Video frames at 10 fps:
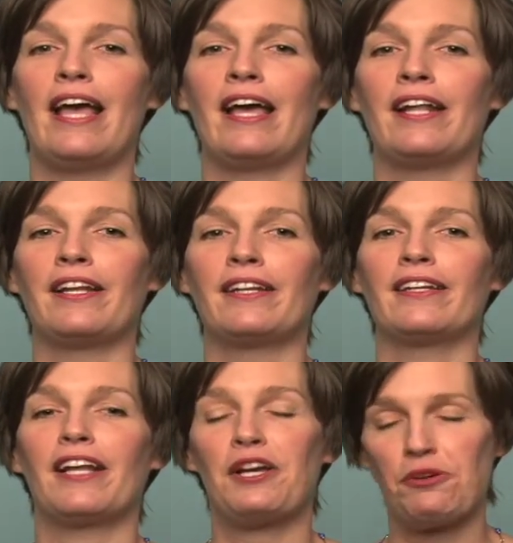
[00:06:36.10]

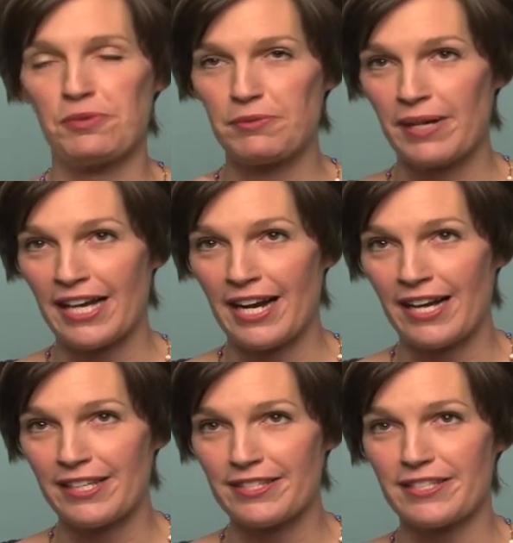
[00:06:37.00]
and I opened my
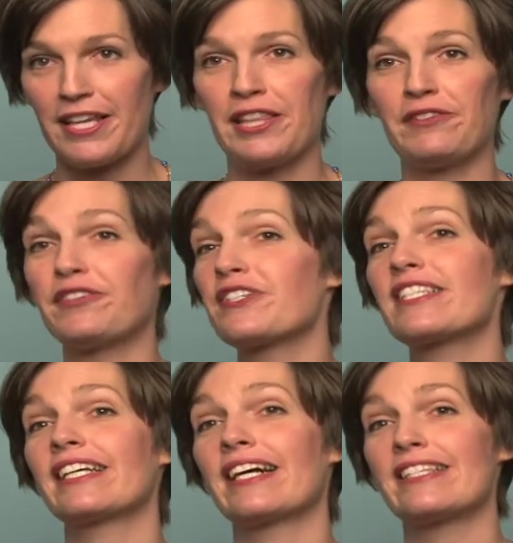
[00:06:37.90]
eyes and the
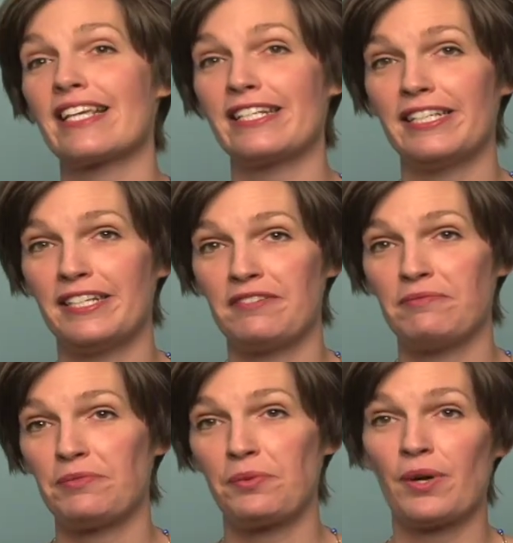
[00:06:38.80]
first thing I said to
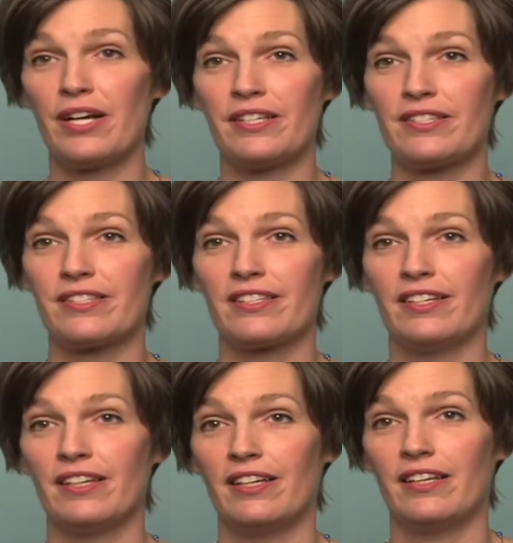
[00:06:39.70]
him was,
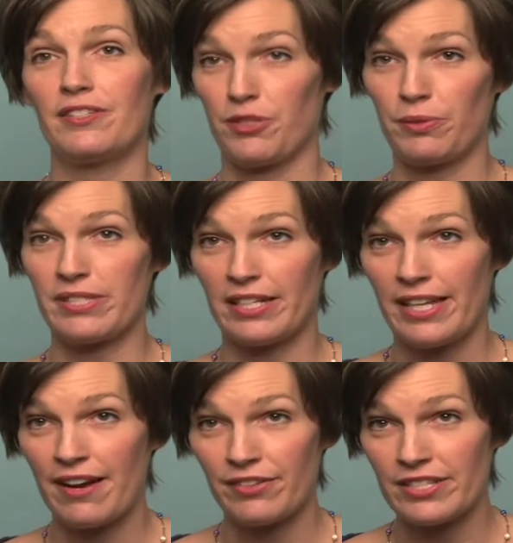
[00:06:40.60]
"So was it
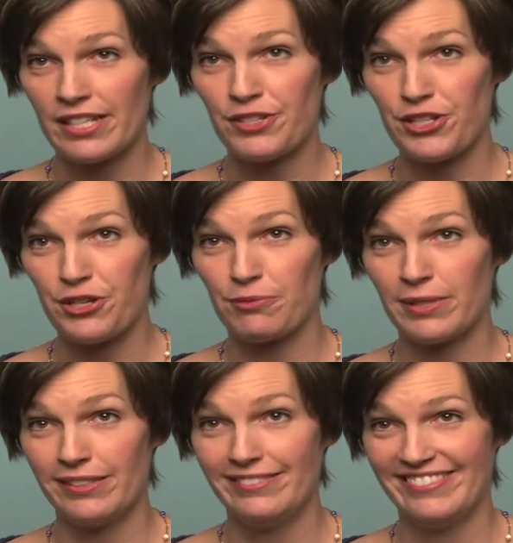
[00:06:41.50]
a cavernous
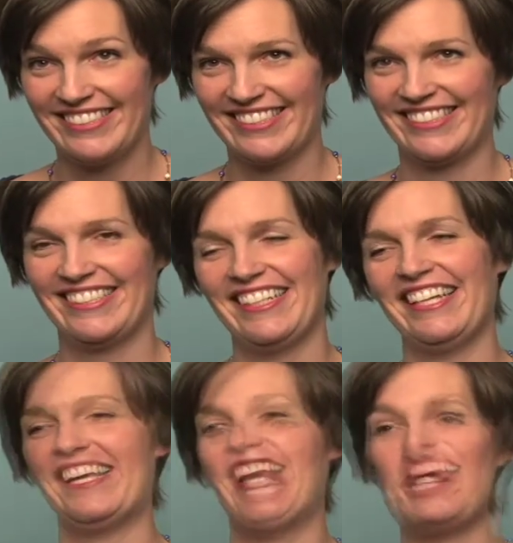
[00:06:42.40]
angioma?"
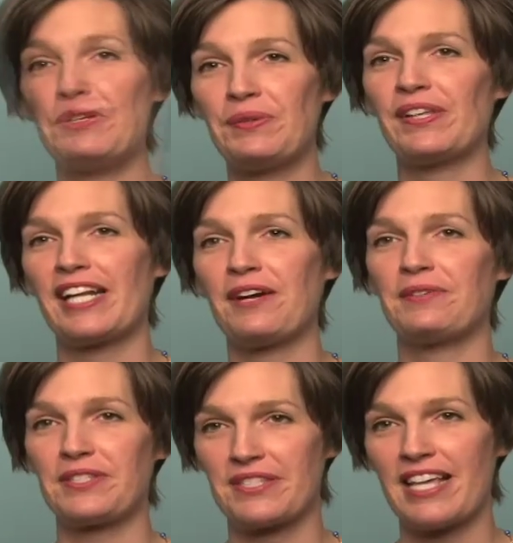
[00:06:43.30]
He knew that
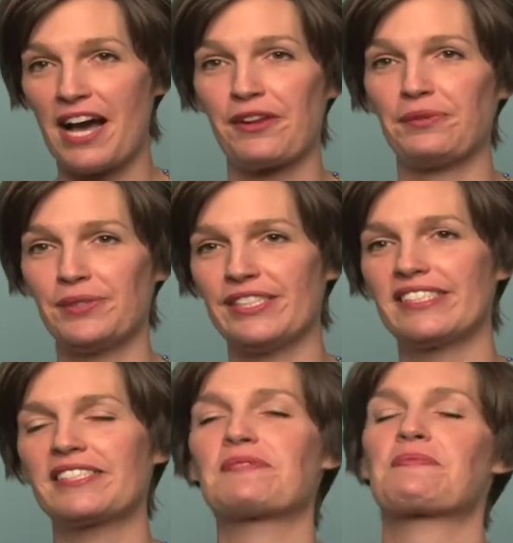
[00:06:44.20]
I was out of the
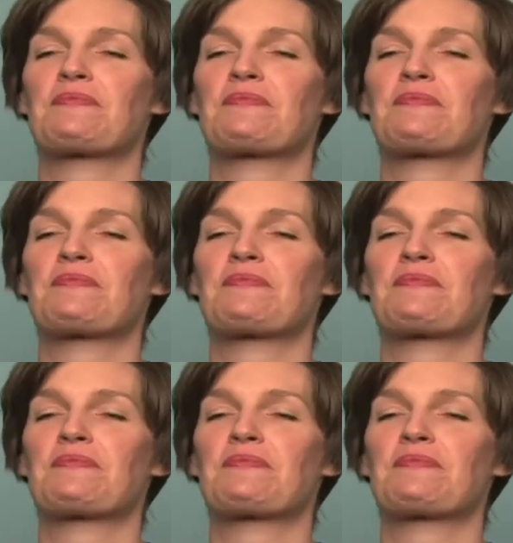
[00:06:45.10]
woods.